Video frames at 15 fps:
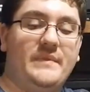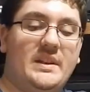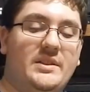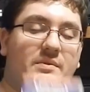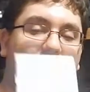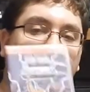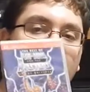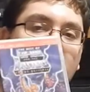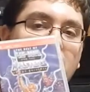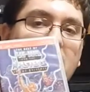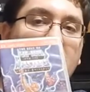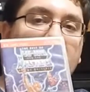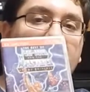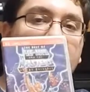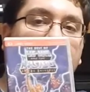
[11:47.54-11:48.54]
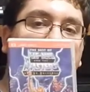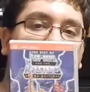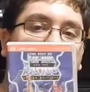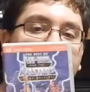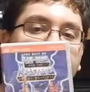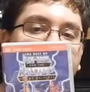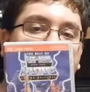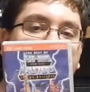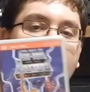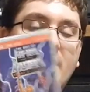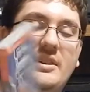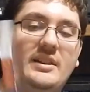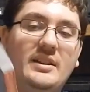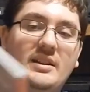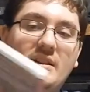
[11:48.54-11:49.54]
This was $2.
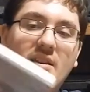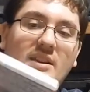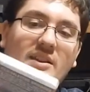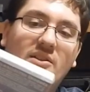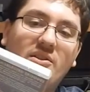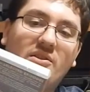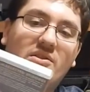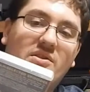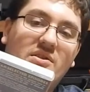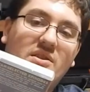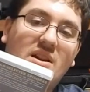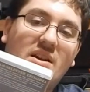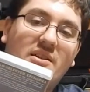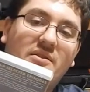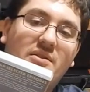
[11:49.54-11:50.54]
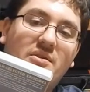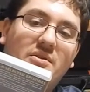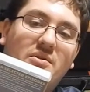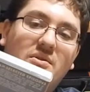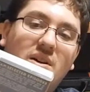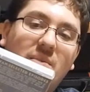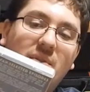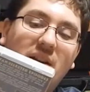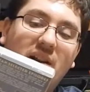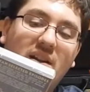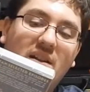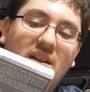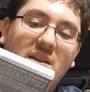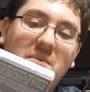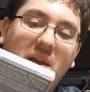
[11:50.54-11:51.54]
It looks kind of cool. I'm not a
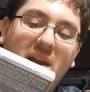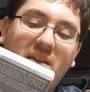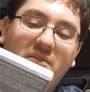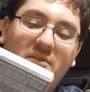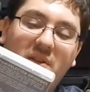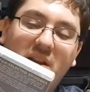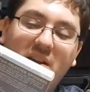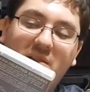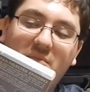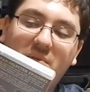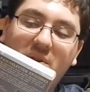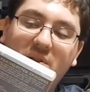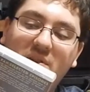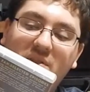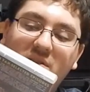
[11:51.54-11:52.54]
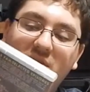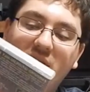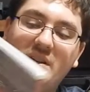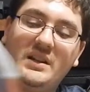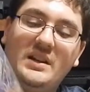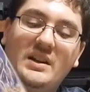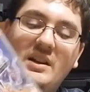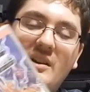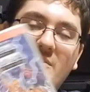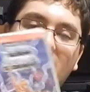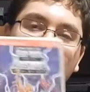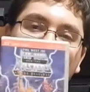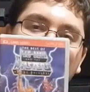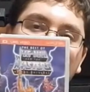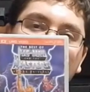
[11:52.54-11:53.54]
He-Man fan, personally,
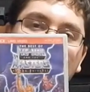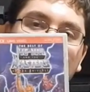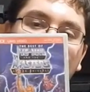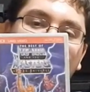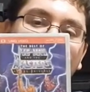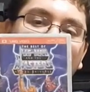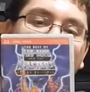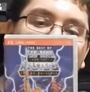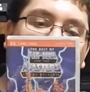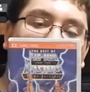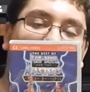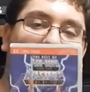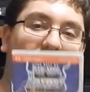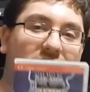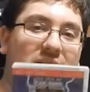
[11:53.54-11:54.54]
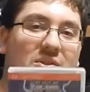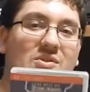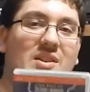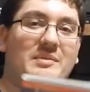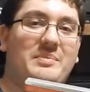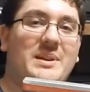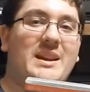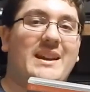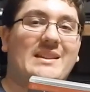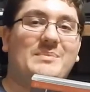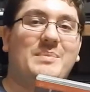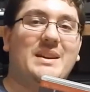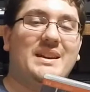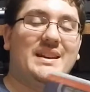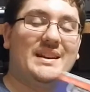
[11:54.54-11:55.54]
but this is 5 of the episodes on
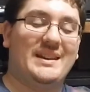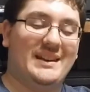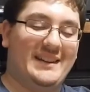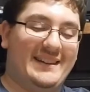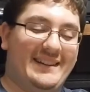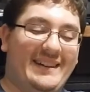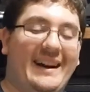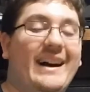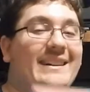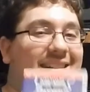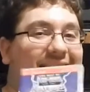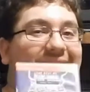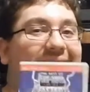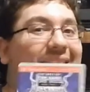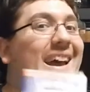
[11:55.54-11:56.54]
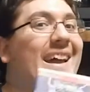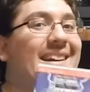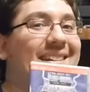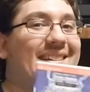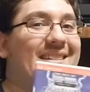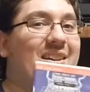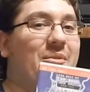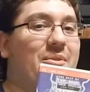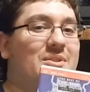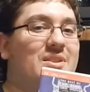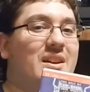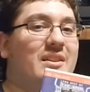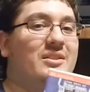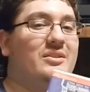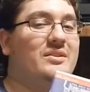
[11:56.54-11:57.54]
PSP. I just thought that in itself was
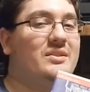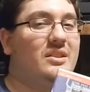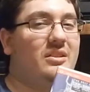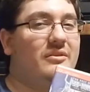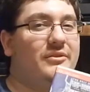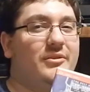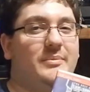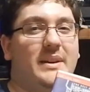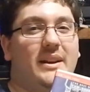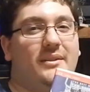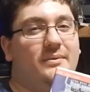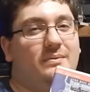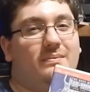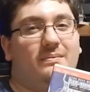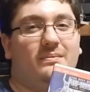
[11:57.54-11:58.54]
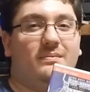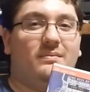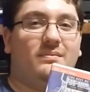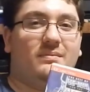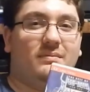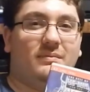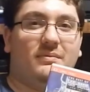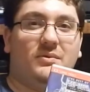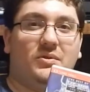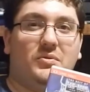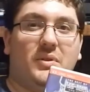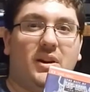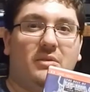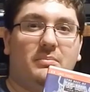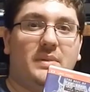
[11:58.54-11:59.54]
kind of cool. It's going for about
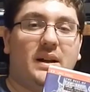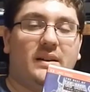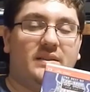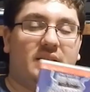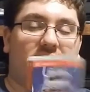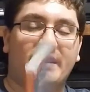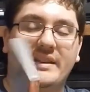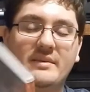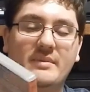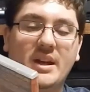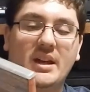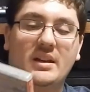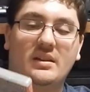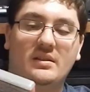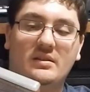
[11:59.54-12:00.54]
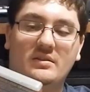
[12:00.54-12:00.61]
$12 on eBay,